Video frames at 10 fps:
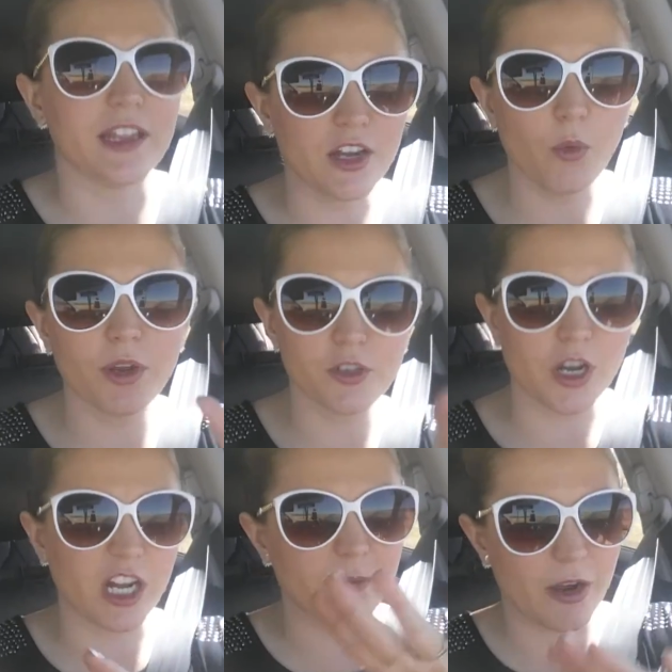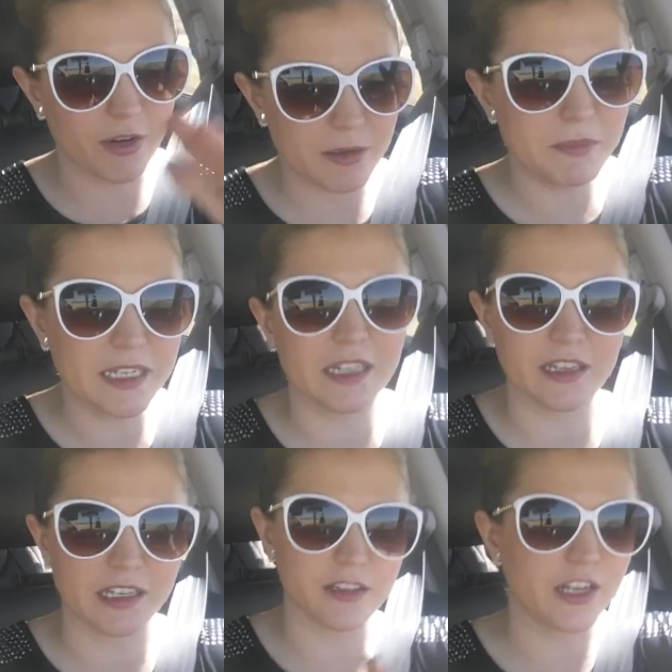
They know what you're talking about immediately.